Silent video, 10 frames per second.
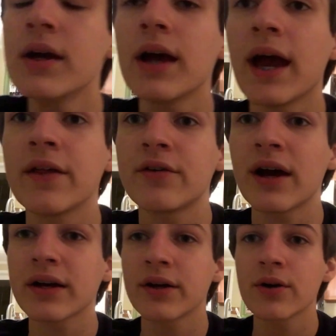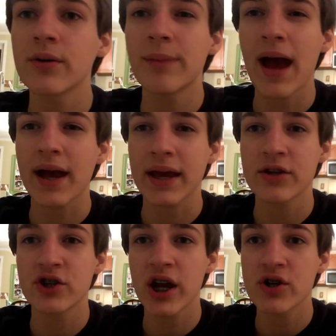And they're not going to go back
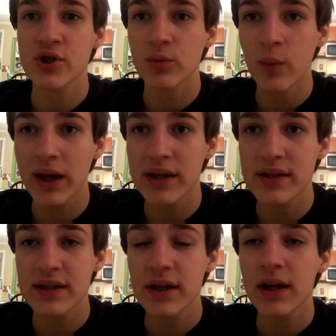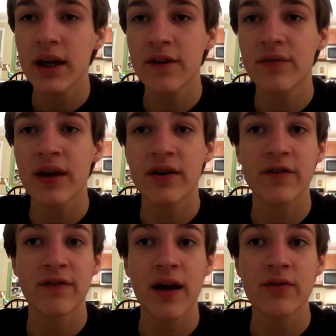and change your wins if they are
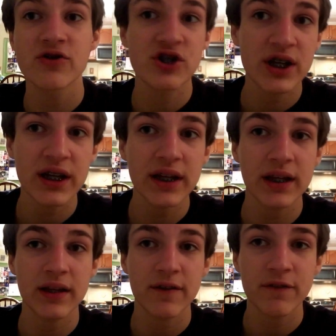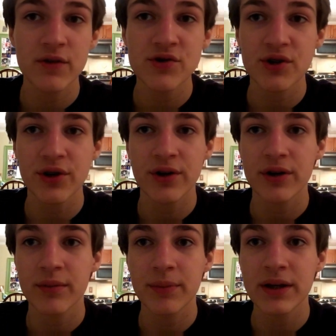found cheating in the future. You're
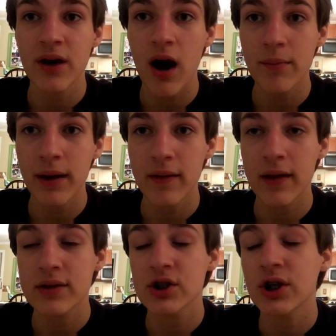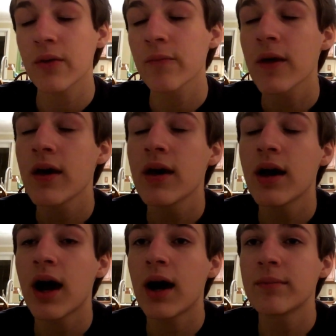going to be gone by then. So
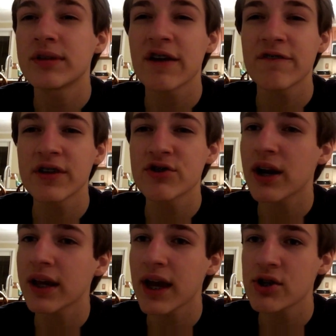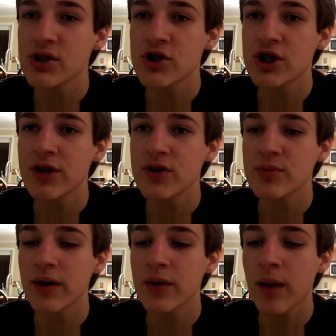definitely try to catch the cheaters
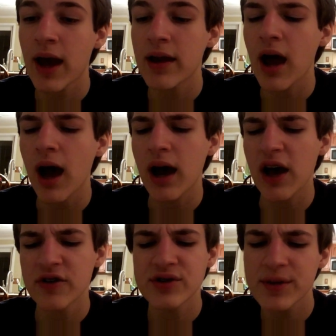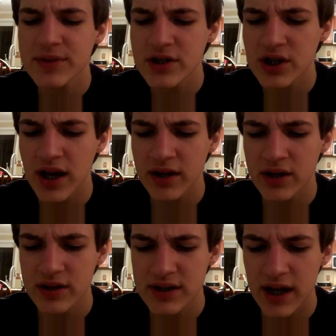while you can. Other tips to check
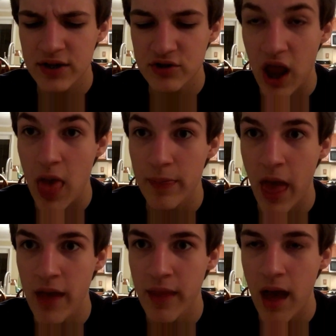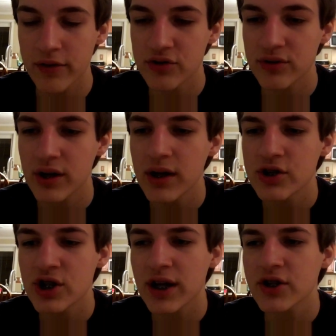
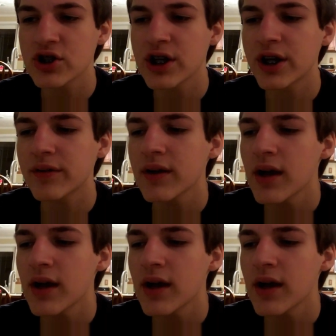a cheater.